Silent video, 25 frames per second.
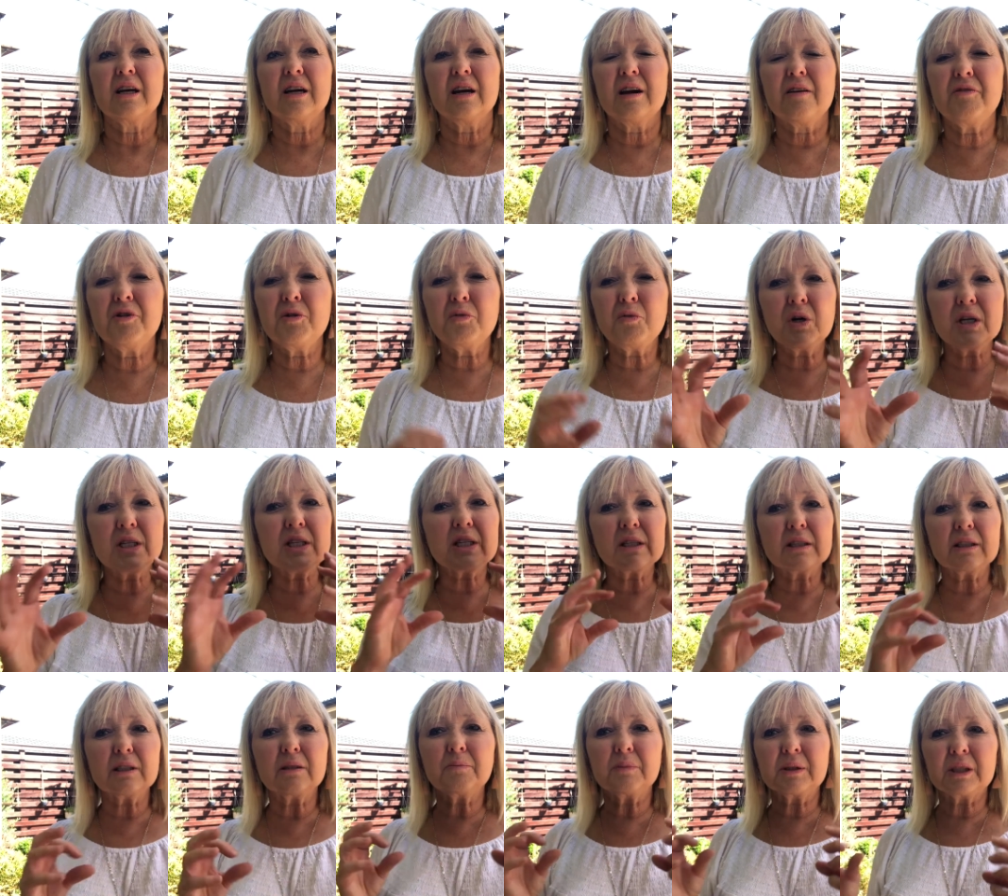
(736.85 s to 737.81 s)
Everywhere's a
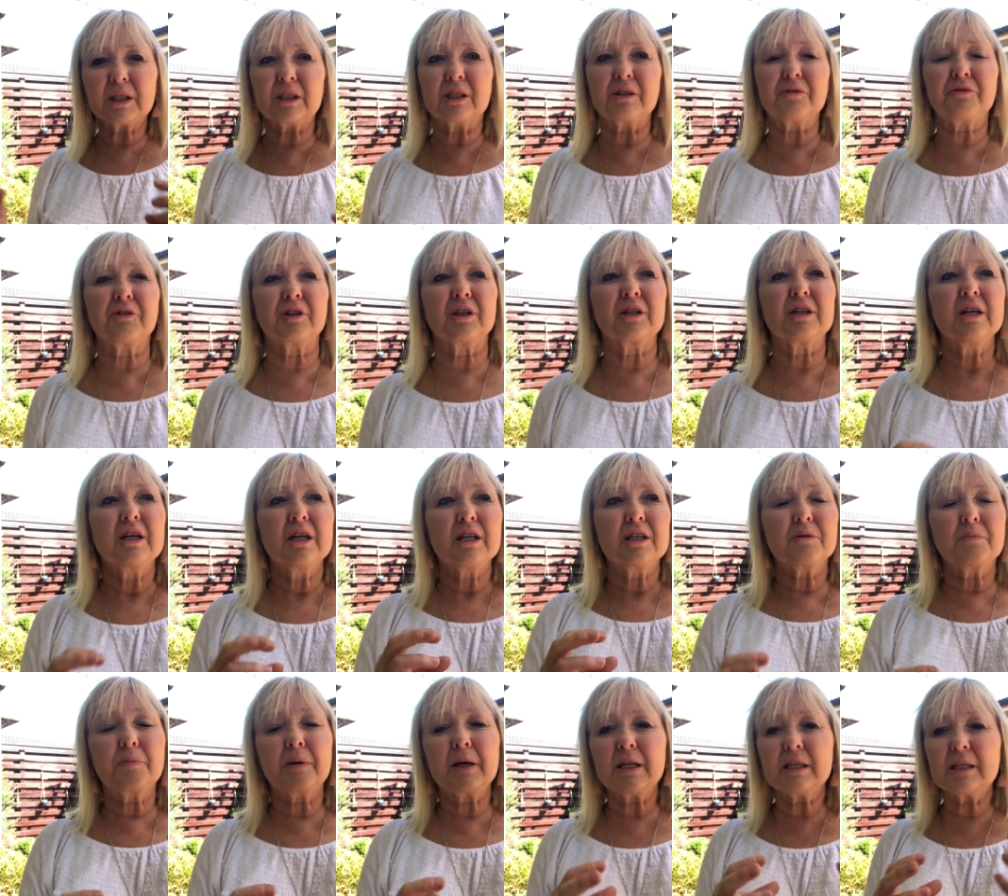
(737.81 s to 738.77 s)
little bit different.
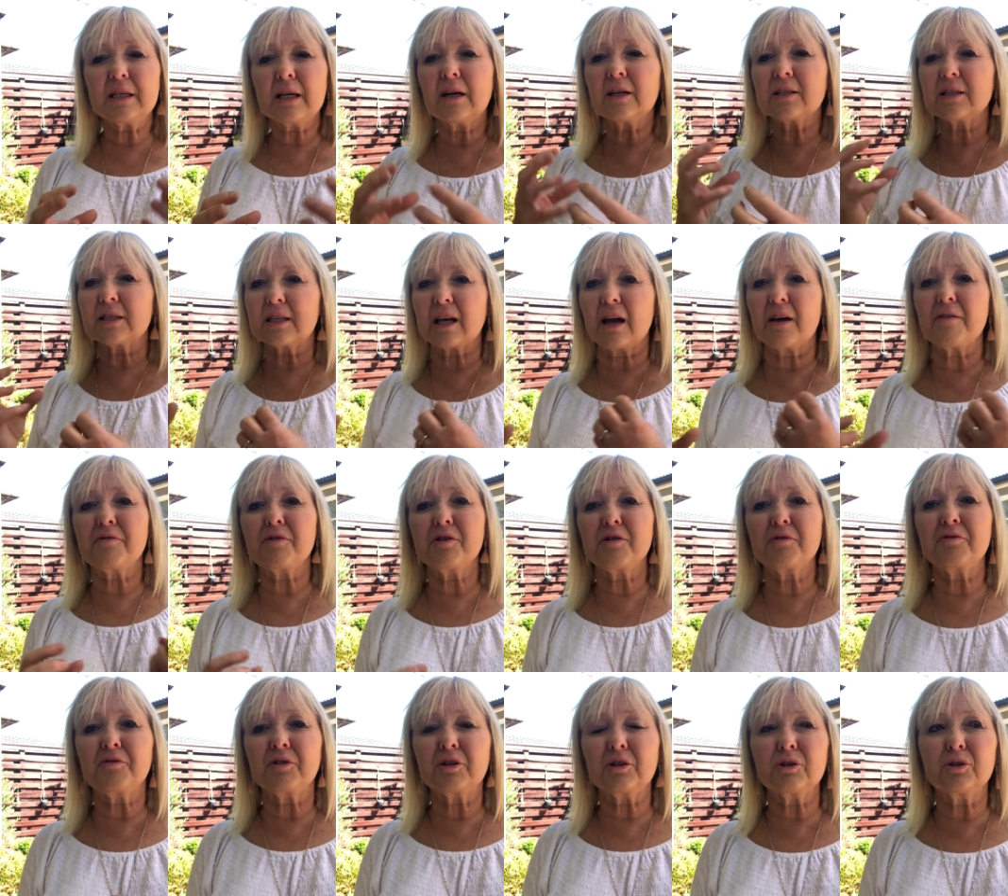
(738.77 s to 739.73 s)
Depends how safe
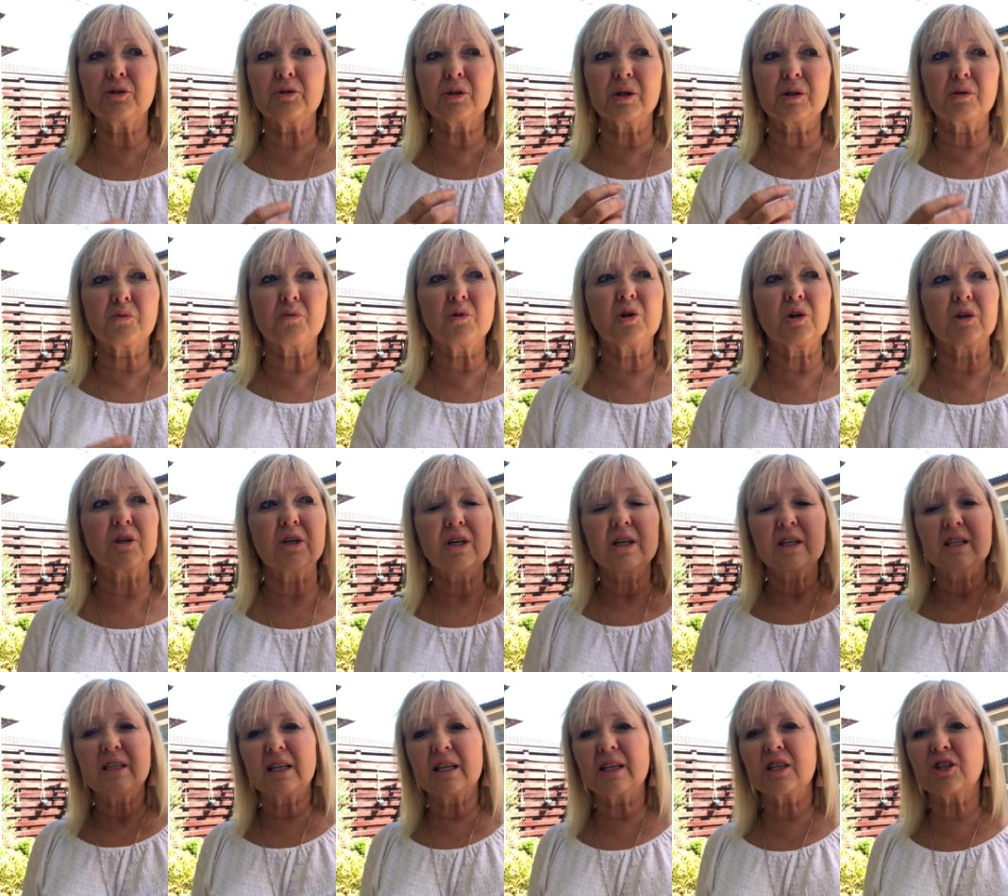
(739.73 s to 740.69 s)
you feel doing what.
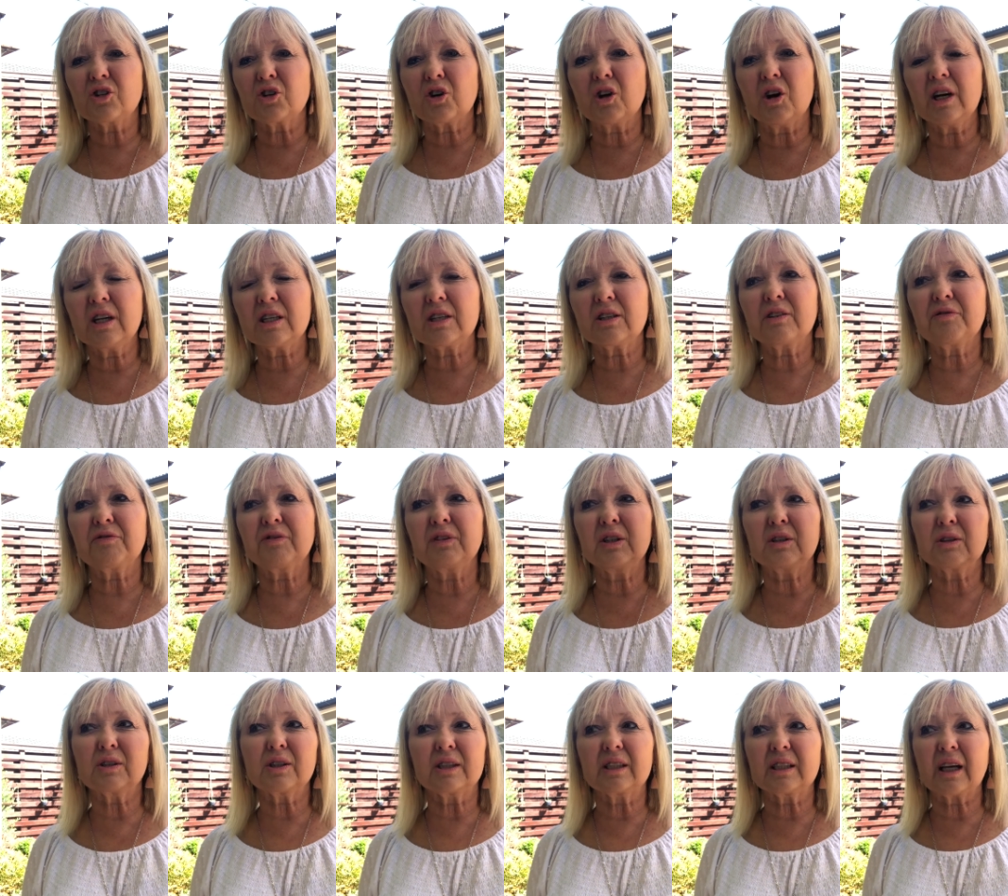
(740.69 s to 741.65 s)
See, strikes
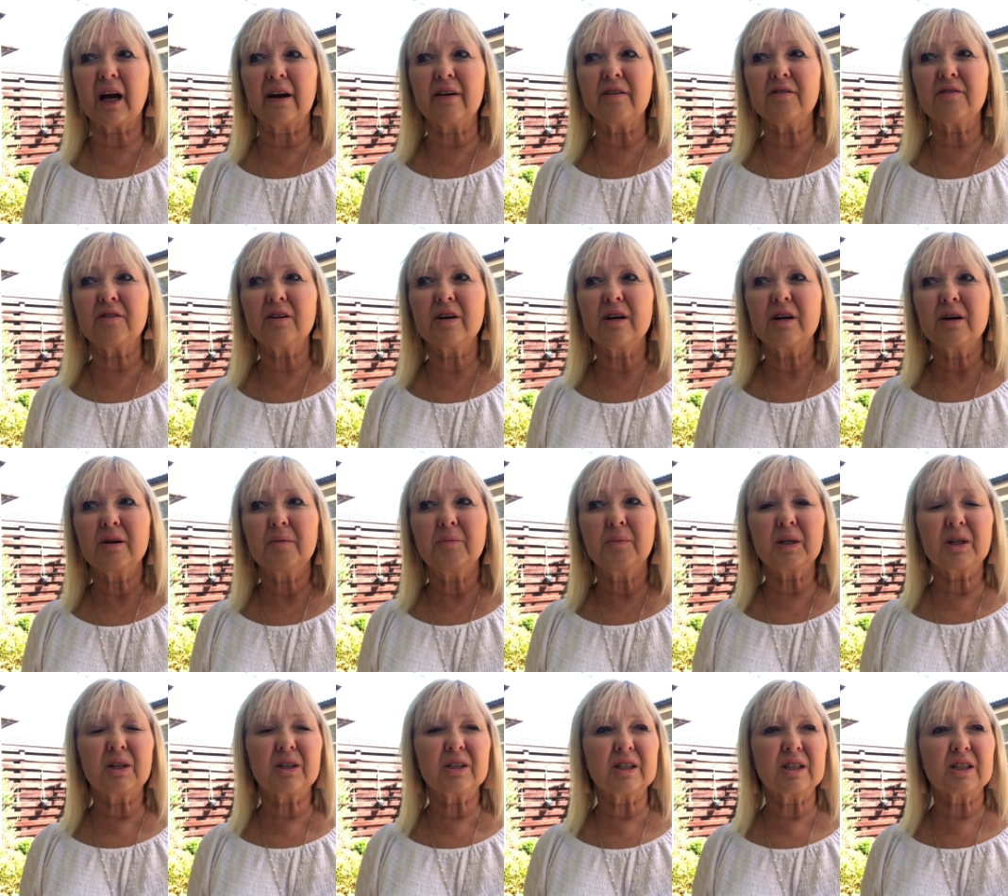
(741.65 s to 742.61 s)
feel safe
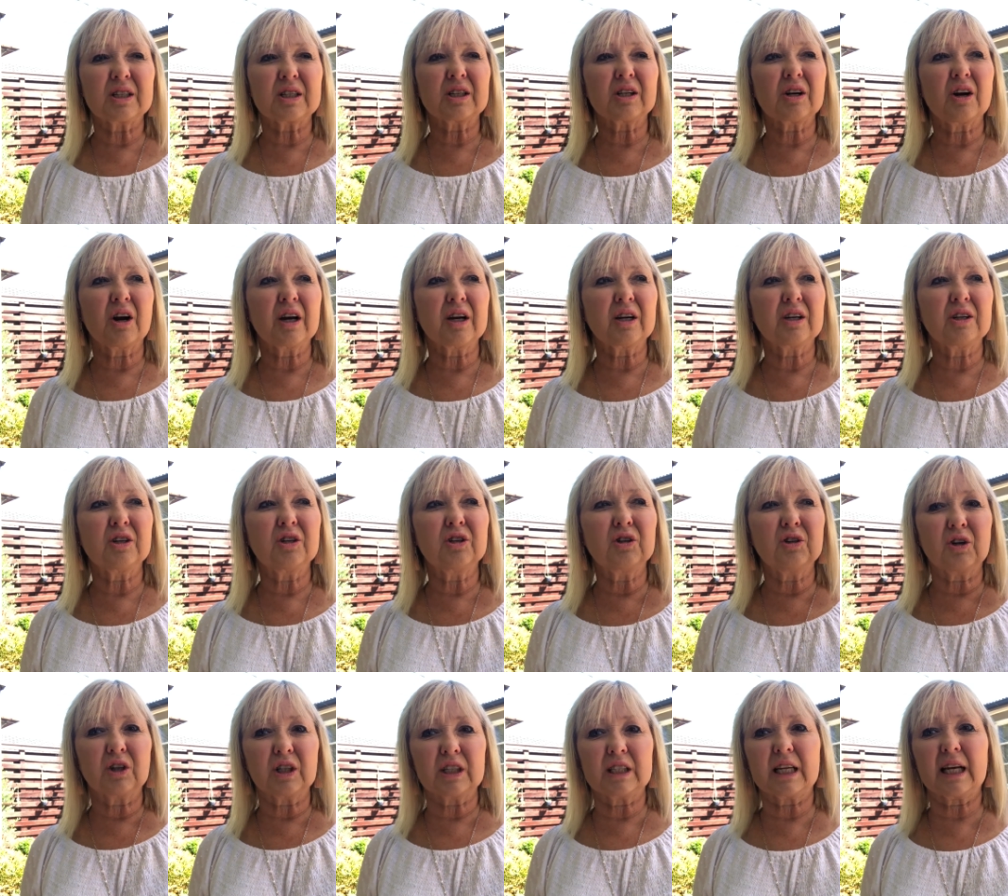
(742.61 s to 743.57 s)
because it's like you're
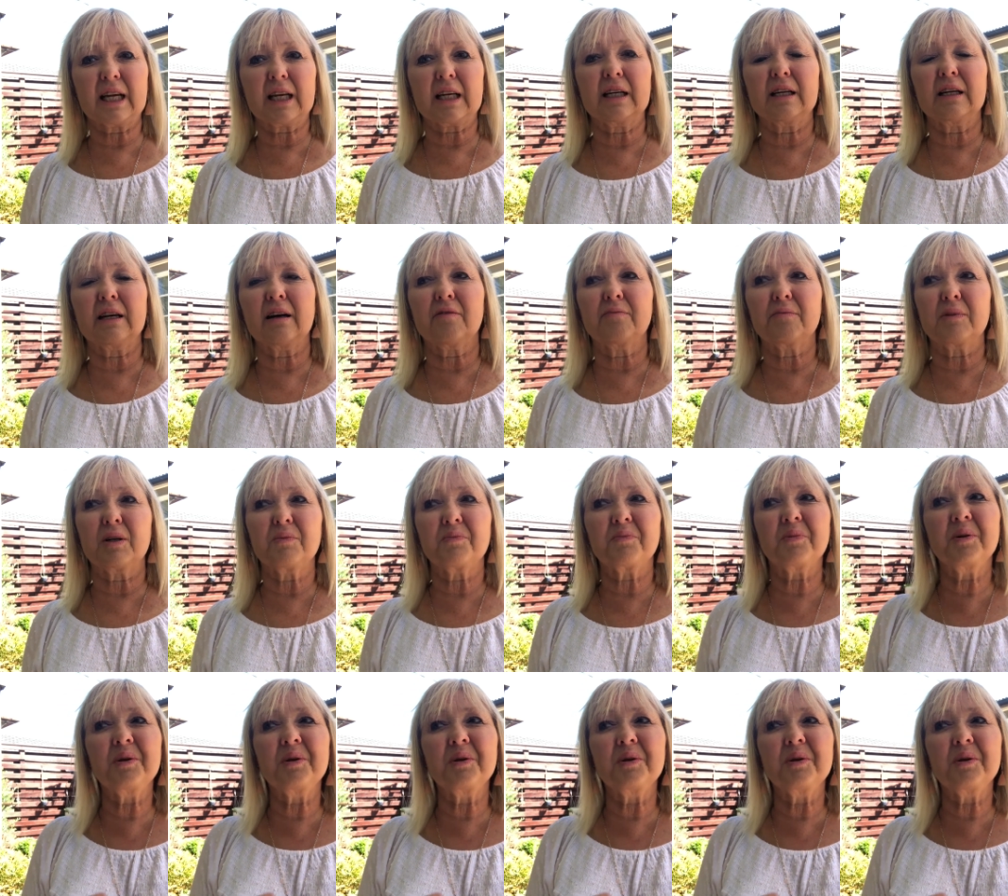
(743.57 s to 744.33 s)
not attacking government.